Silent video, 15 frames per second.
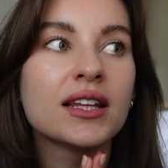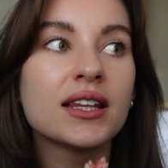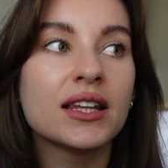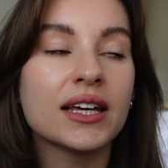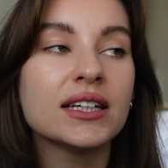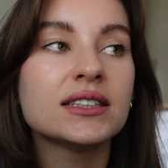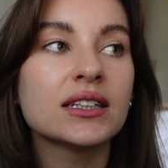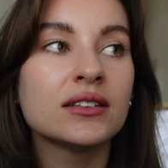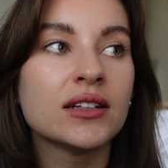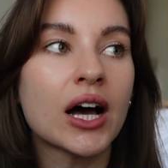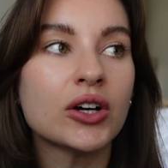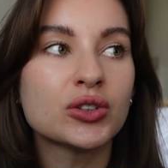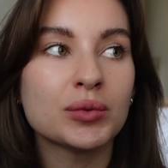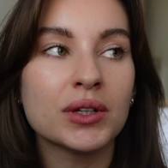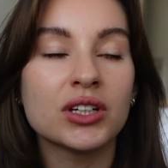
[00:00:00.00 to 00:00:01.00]
This
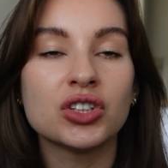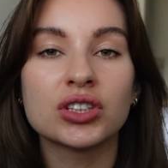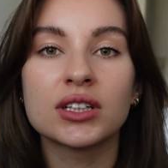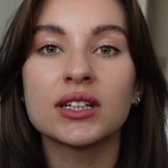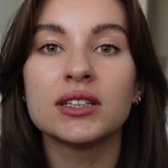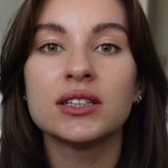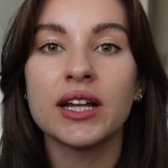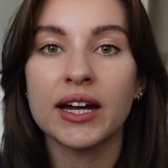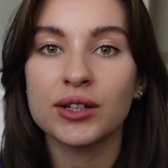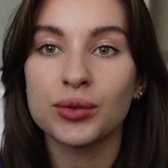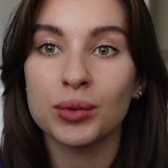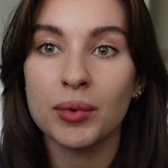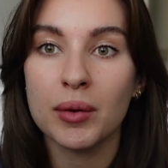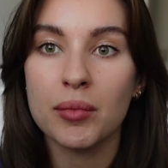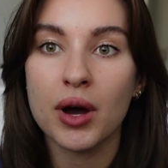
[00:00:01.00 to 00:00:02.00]
allows me to just connect
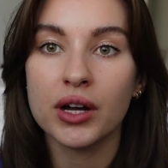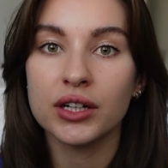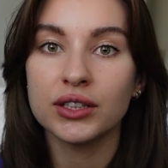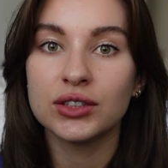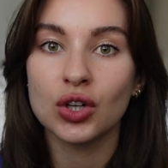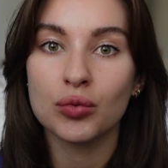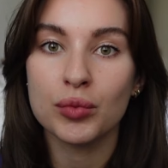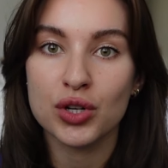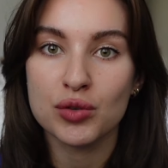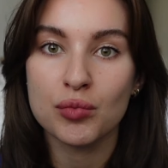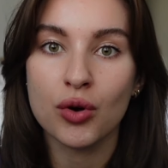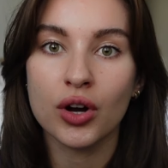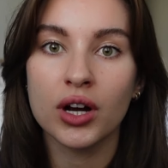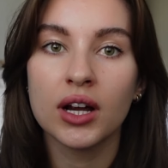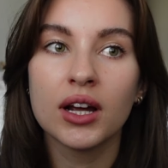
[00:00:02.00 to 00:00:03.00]
with my body so much
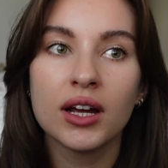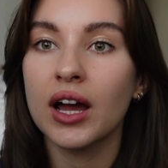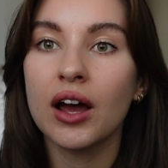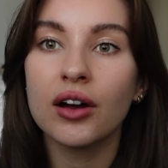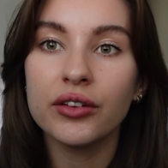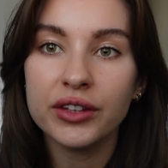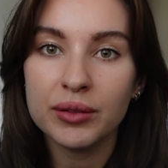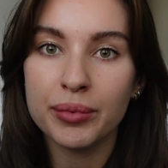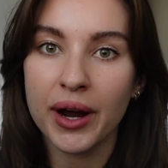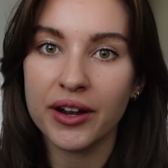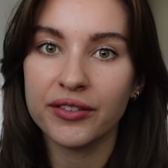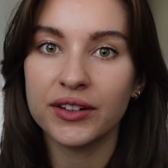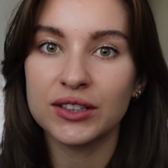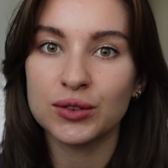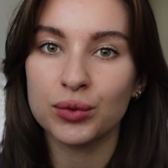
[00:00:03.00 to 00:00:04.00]
more. A healthy
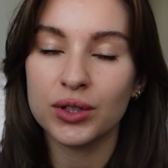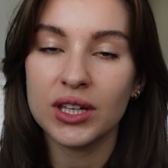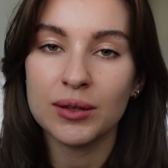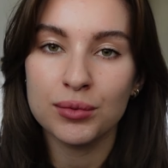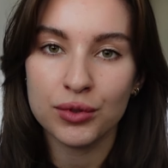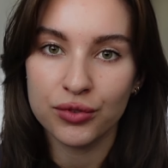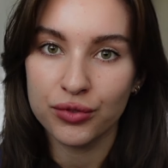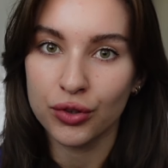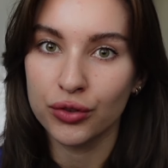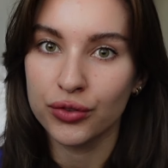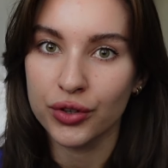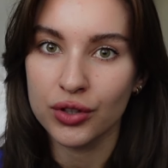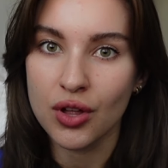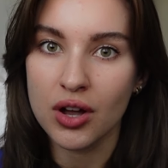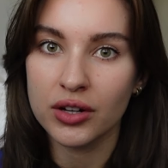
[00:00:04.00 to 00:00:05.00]
breakfast will keep you full
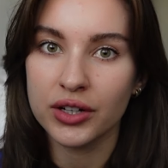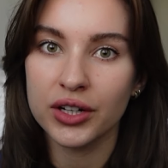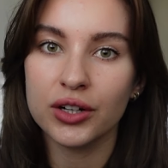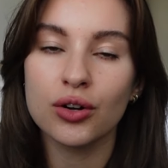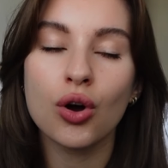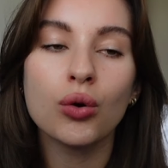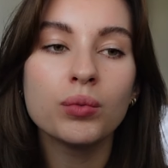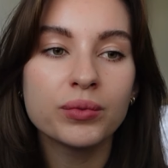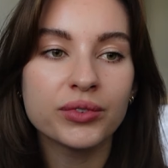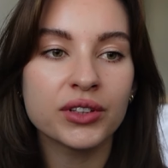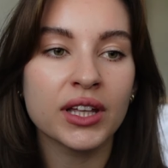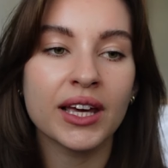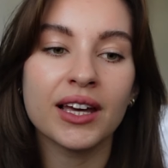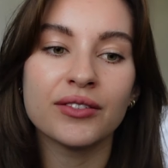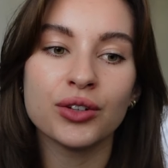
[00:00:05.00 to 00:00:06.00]
for longer.
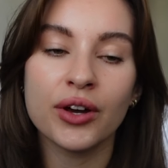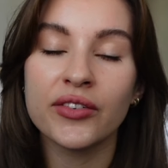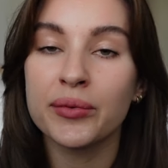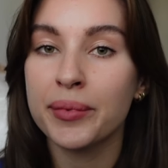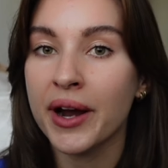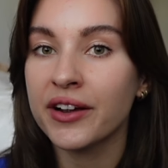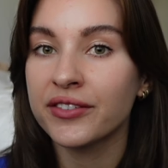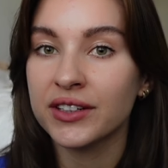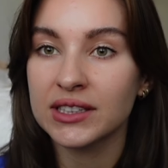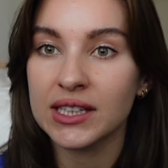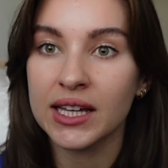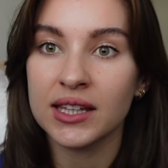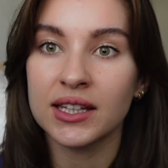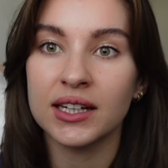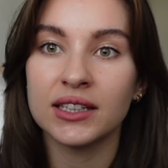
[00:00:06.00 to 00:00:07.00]
Hopefully, if you have a breakfast
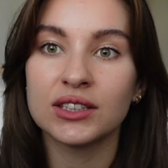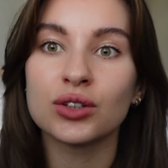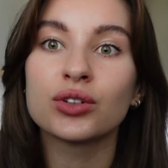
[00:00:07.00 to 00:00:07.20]
like this